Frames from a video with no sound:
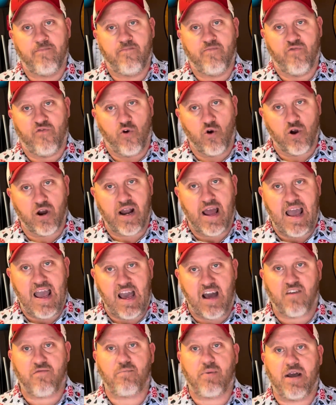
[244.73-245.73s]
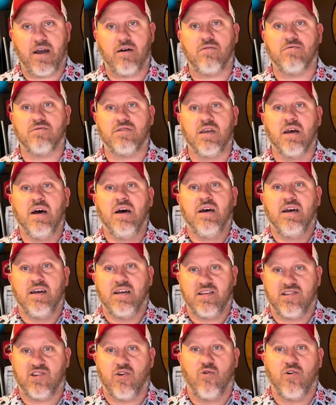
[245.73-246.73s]
4.5 pounds
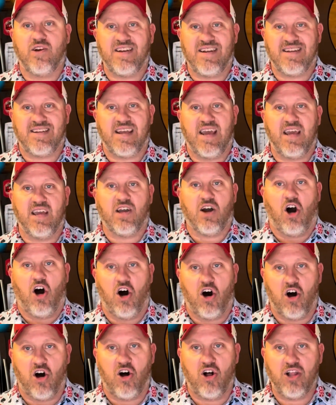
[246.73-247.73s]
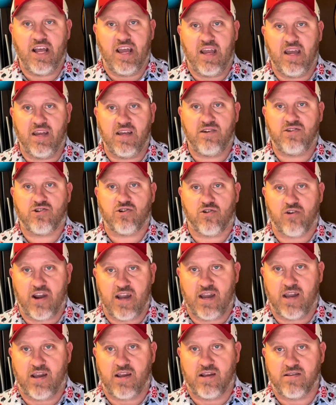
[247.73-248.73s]
is going to take all 8
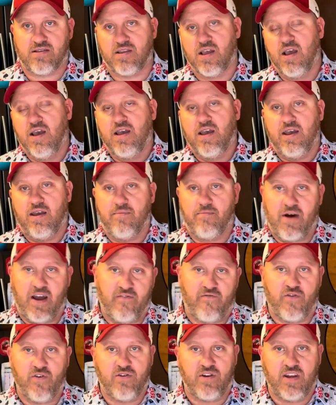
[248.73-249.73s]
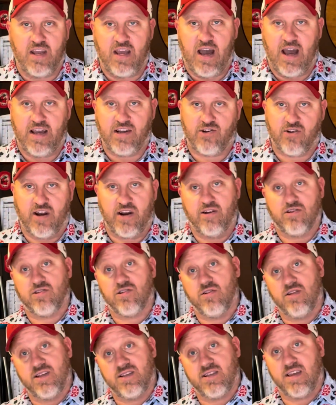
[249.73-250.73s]
trays in my food dehydrator.
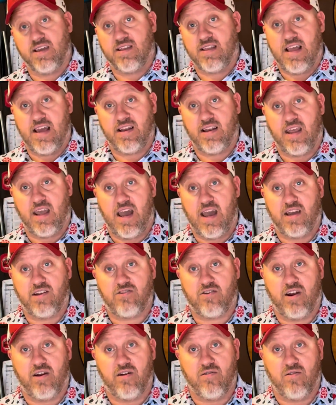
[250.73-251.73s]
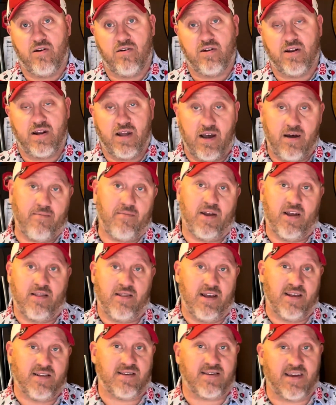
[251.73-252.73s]
So let's get that dehydrator loaded up and
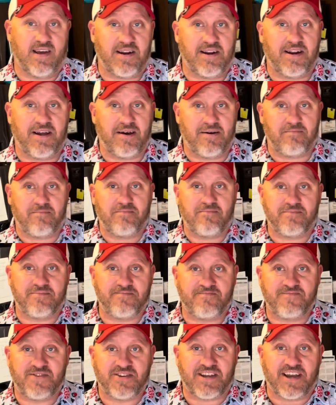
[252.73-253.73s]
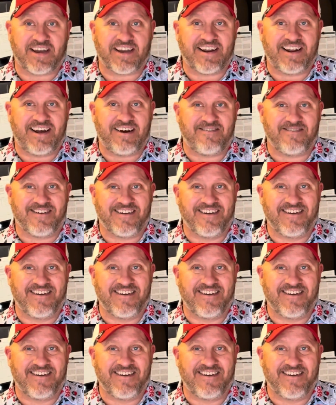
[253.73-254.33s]
let's set it up. Check it out.